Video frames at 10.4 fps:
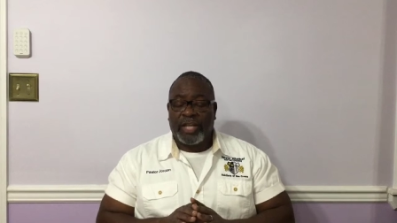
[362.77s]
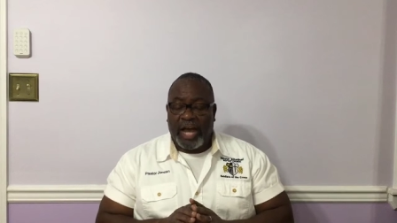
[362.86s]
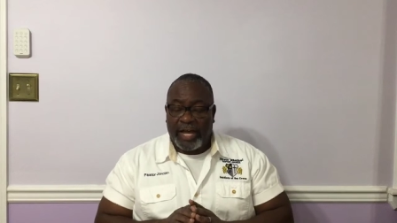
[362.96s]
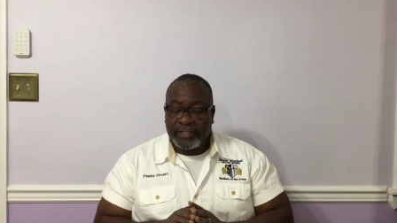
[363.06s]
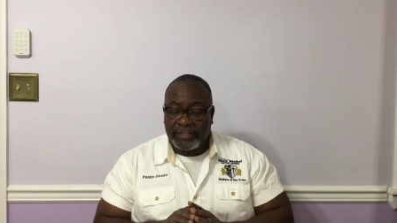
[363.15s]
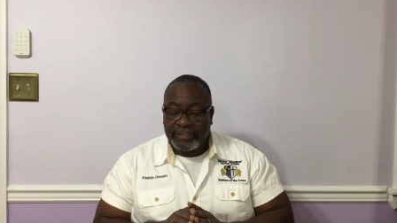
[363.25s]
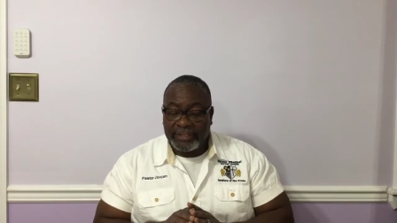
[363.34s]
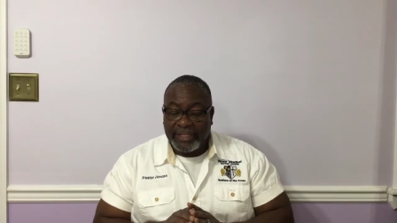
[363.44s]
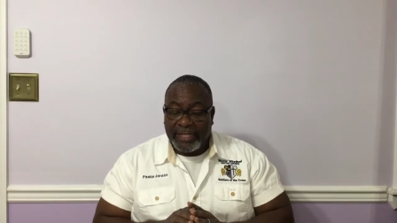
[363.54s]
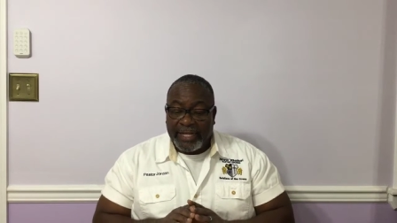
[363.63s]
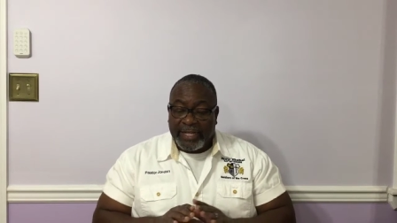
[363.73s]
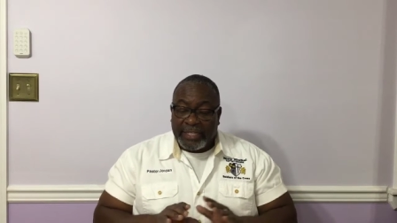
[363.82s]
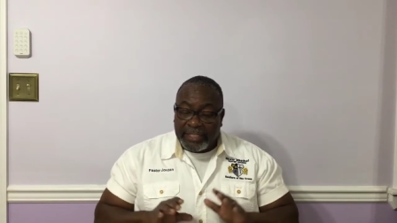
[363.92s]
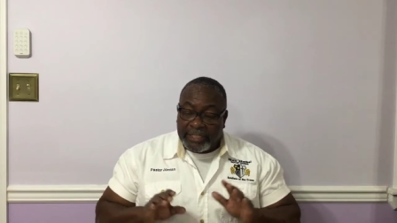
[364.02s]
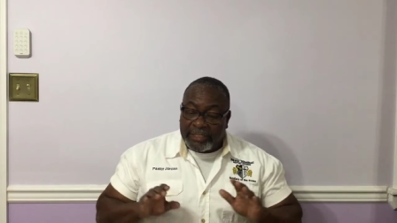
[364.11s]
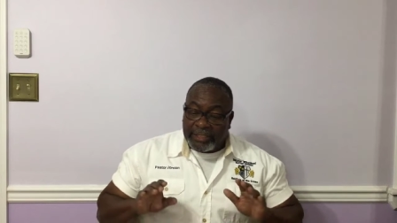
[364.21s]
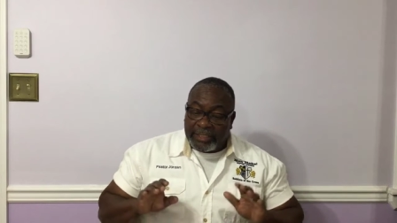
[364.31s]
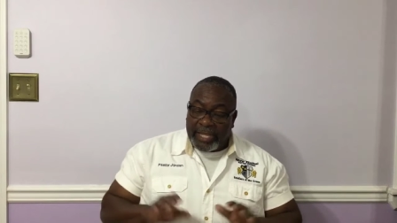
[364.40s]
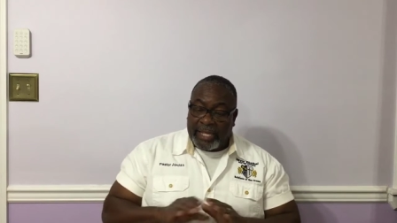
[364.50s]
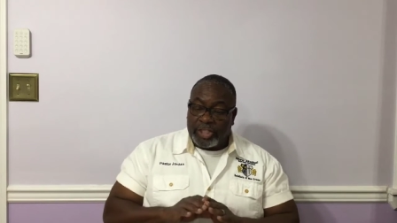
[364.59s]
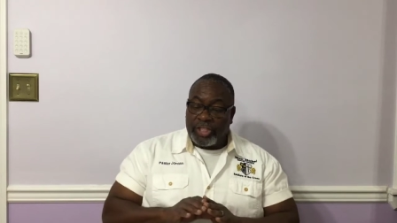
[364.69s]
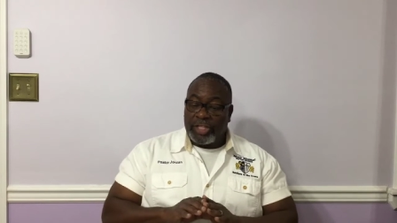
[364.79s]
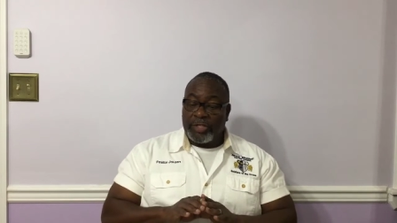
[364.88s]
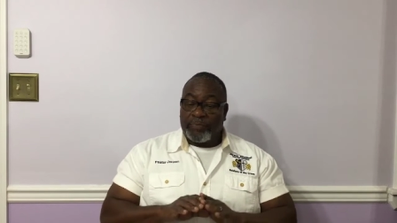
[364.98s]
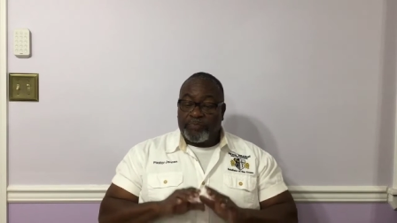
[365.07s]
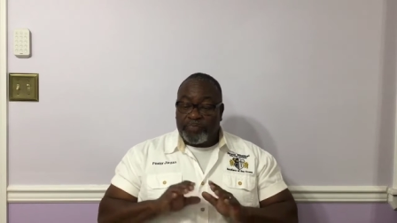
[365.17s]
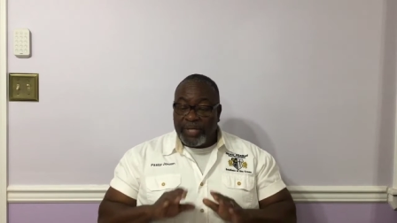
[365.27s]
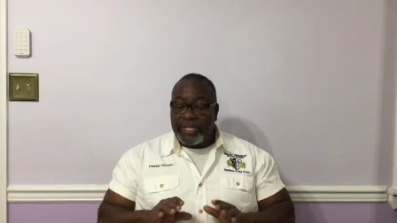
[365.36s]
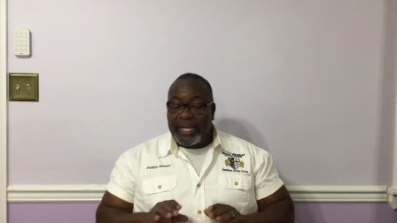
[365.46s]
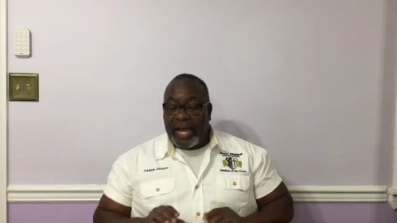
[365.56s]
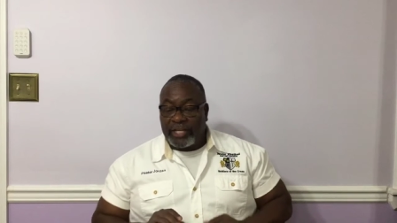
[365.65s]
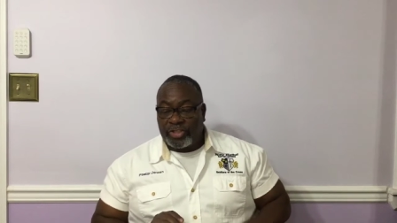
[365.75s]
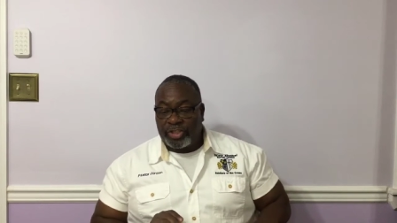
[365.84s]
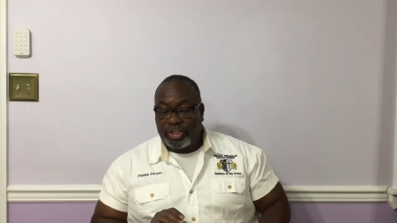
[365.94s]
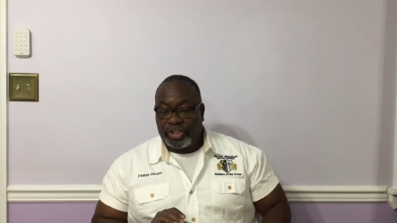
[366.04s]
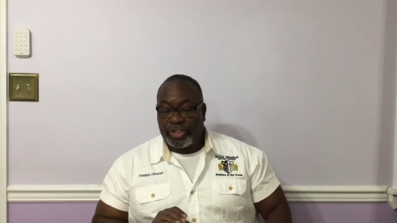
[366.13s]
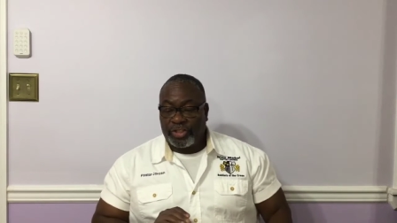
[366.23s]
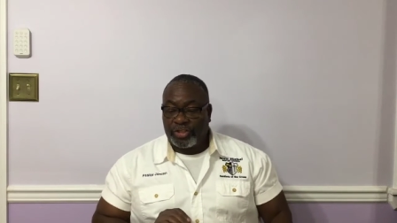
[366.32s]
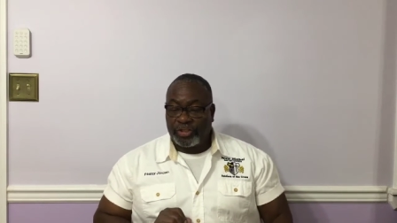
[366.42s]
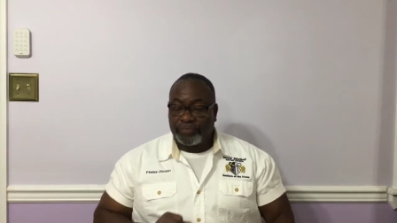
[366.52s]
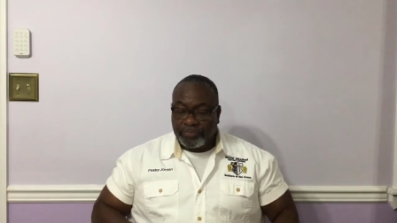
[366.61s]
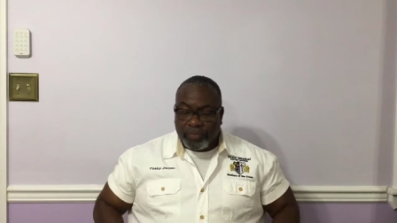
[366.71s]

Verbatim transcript: not, that ye be not judged."